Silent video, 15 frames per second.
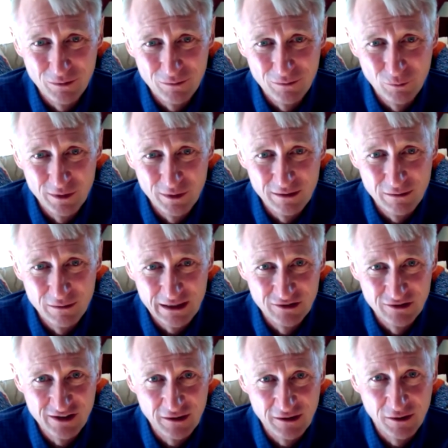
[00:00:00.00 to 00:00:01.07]
we
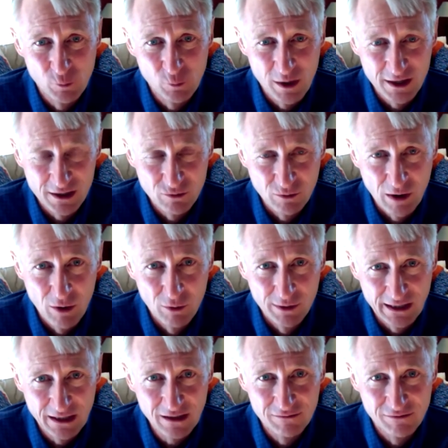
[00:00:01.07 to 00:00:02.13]
continually want to grow and
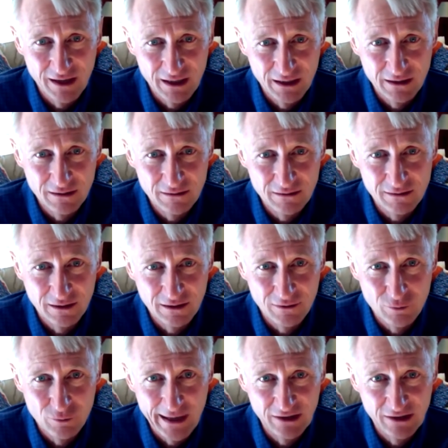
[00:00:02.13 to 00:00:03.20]
innovate, you know, the
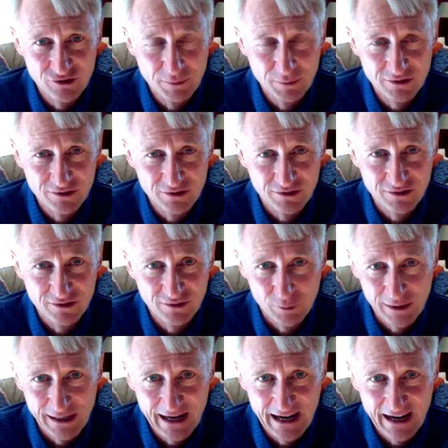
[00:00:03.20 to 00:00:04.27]
range of businesses that
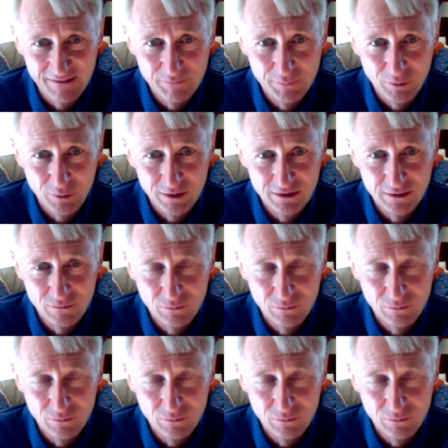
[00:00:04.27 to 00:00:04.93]
we have, but we,